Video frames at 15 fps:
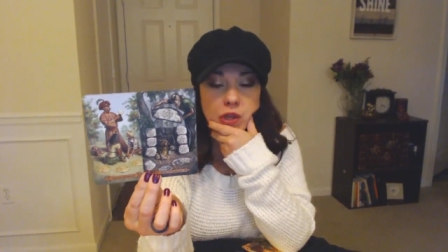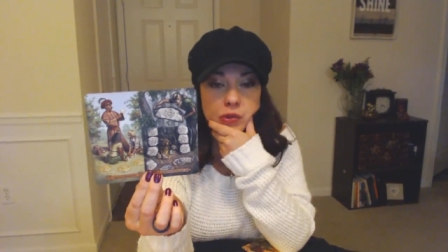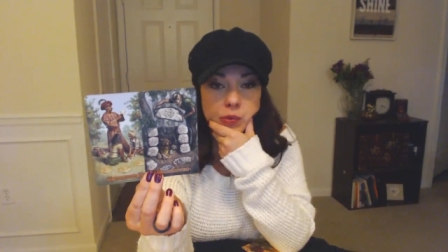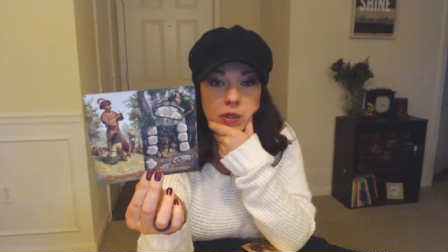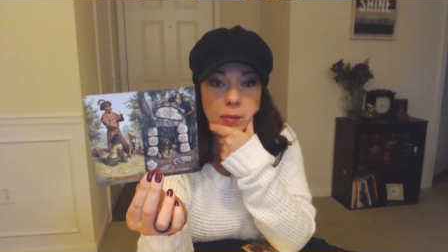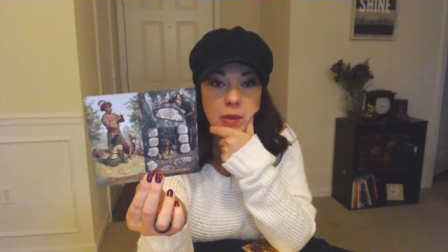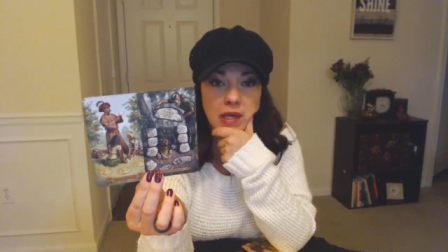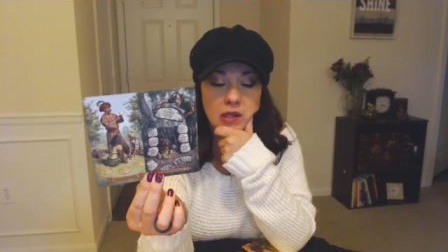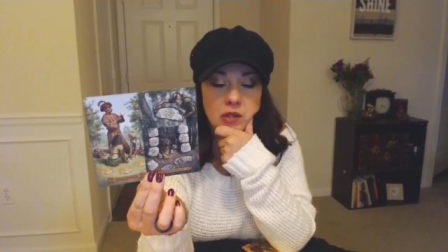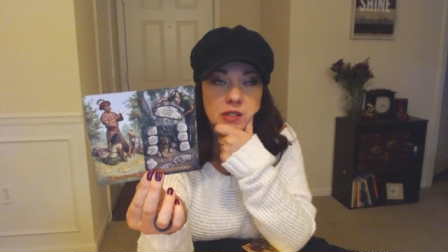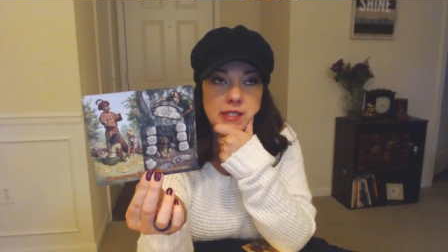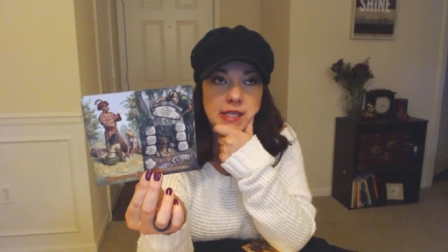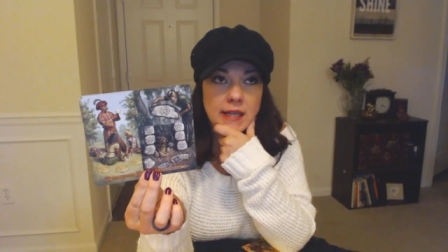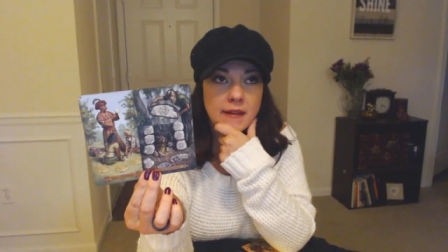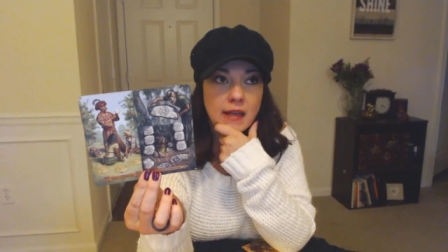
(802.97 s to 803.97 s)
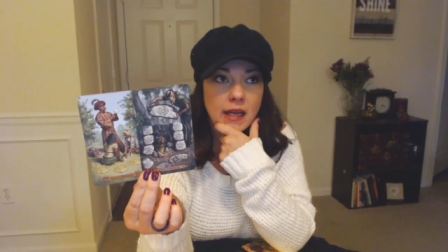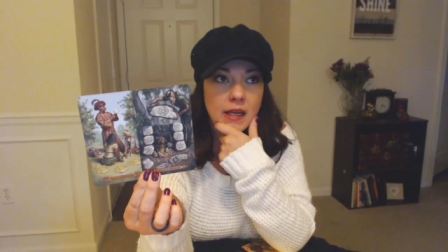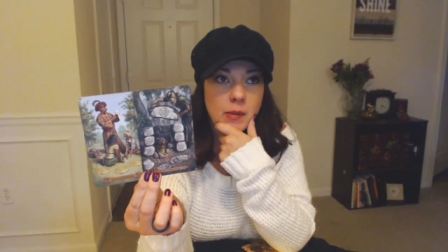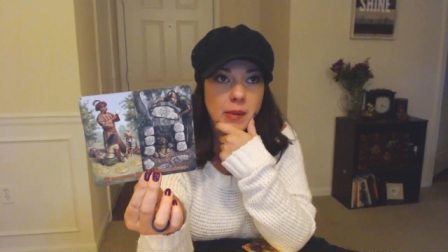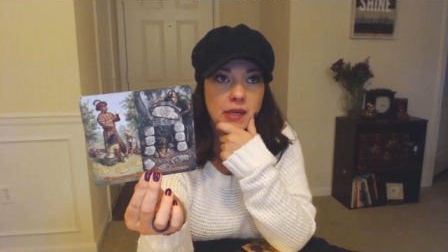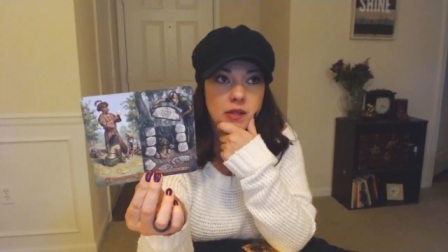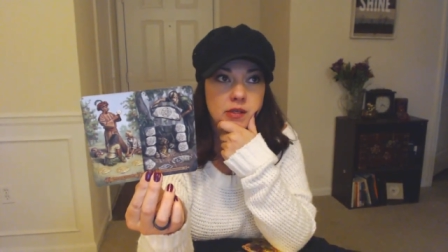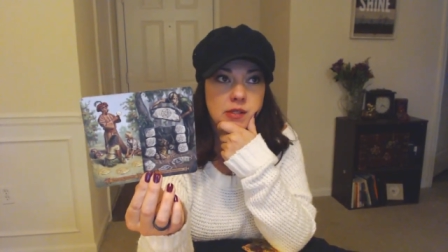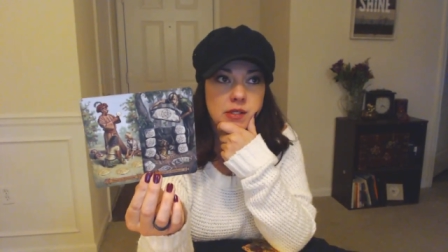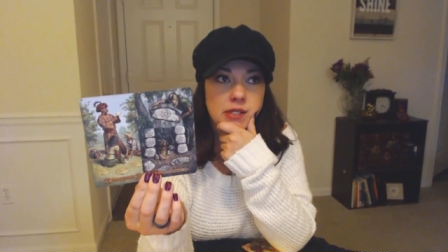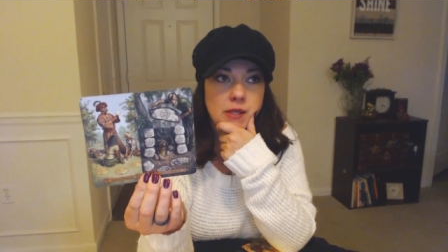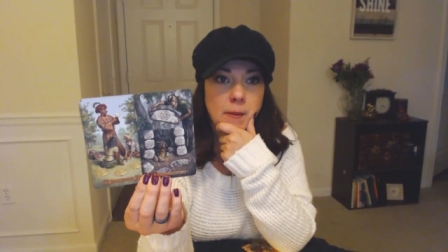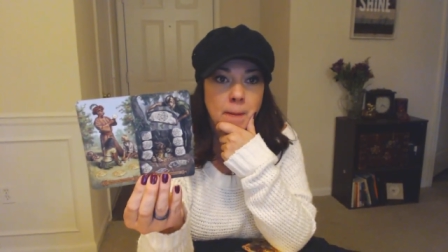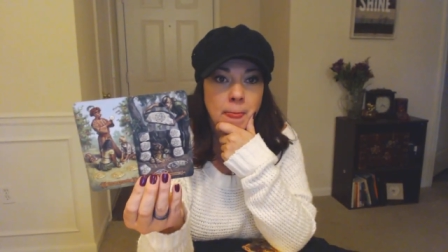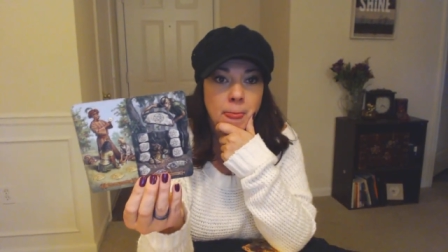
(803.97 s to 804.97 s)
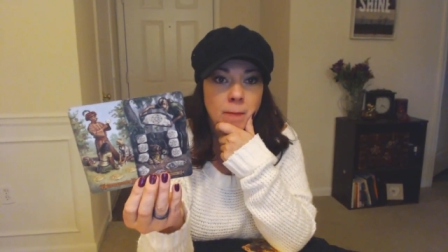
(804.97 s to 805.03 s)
The Three of Pentacles and the Eight of Pentacles.